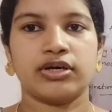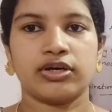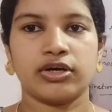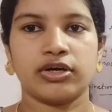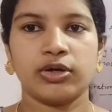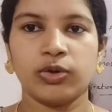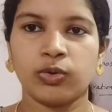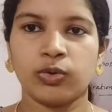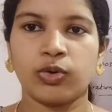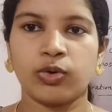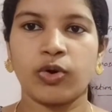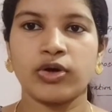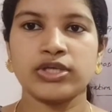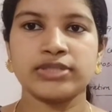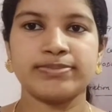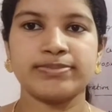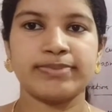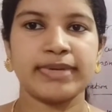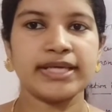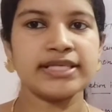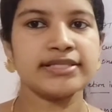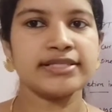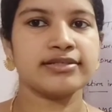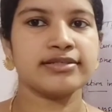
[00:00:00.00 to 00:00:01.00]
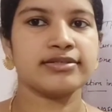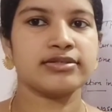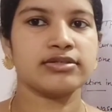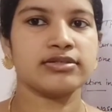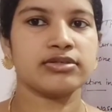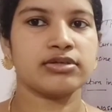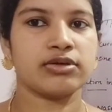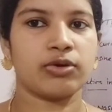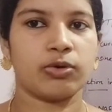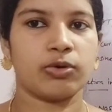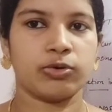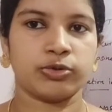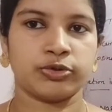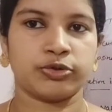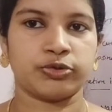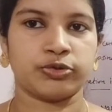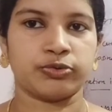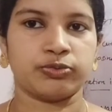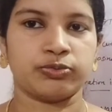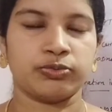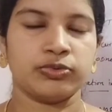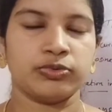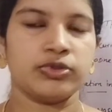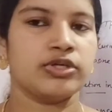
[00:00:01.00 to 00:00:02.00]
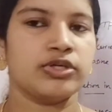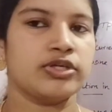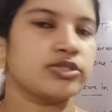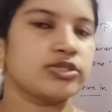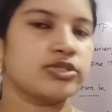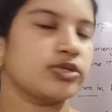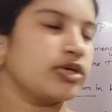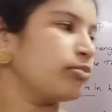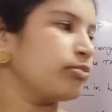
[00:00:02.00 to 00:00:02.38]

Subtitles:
Glucose plus O2. So